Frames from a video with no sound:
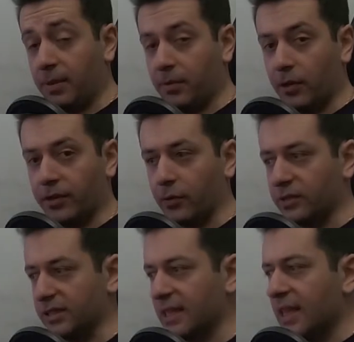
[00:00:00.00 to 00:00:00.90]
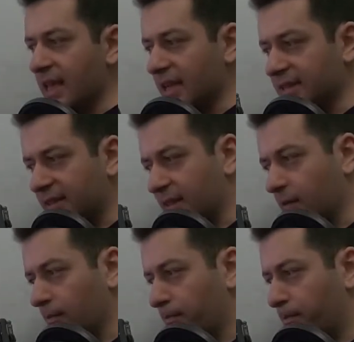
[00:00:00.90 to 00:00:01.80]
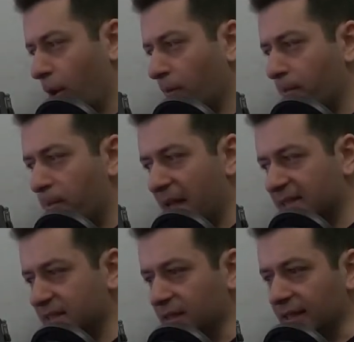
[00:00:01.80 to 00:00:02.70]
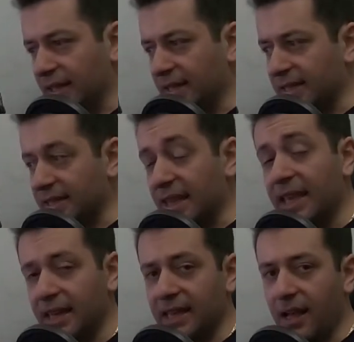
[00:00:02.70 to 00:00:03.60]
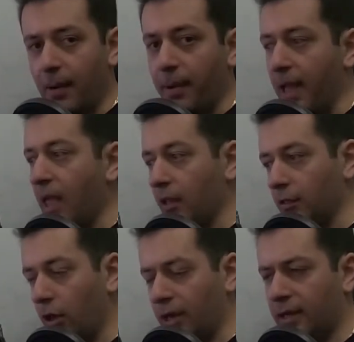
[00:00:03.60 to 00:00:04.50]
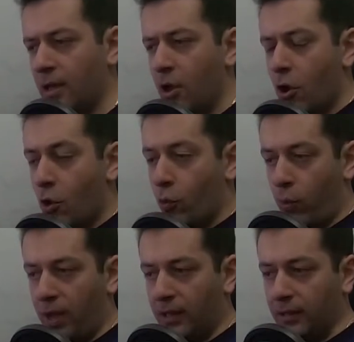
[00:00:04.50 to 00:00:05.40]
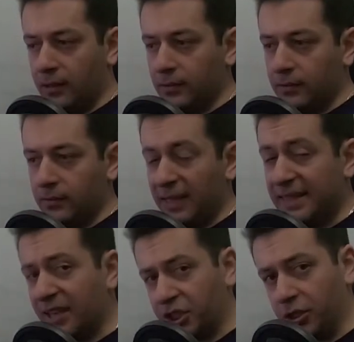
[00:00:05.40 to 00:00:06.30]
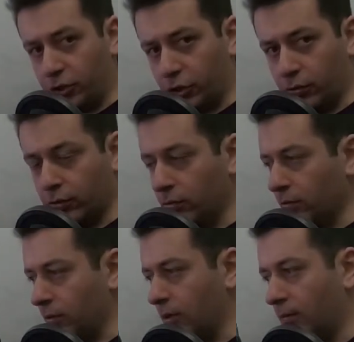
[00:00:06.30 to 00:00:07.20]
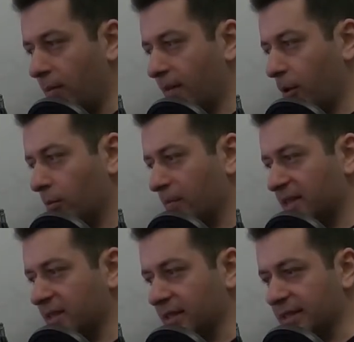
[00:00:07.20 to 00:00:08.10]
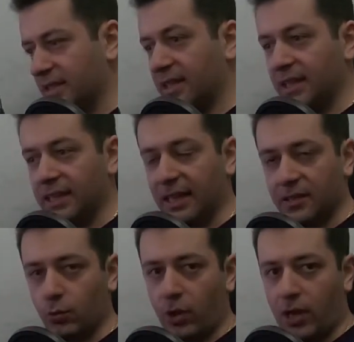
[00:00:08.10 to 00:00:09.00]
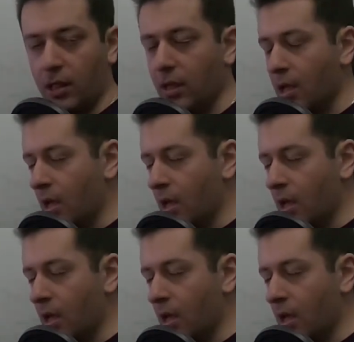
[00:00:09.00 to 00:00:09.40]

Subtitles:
people are noticing, that the bottom bezel is heating up a lot. Well, it's actually true. My bottom bezel is heating as well.